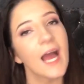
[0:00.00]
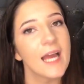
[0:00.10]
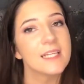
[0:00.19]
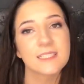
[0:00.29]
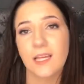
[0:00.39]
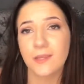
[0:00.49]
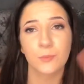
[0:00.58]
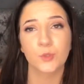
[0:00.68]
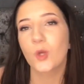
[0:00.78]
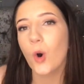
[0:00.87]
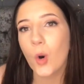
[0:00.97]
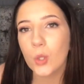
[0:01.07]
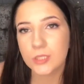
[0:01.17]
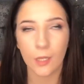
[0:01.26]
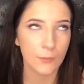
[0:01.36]
is the most
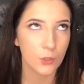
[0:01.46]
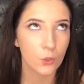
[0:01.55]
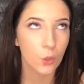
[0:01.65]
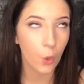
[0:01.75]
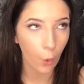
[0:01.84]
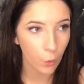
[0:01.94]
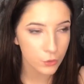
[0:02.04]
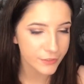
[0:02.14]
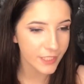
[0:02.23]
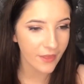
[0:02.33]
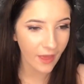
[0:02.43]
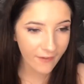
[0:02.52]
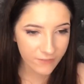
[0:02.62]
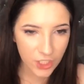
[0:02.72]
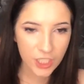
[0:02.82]
autumnal coat
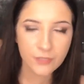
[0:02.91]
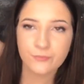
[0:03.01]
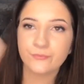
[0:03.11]
ever.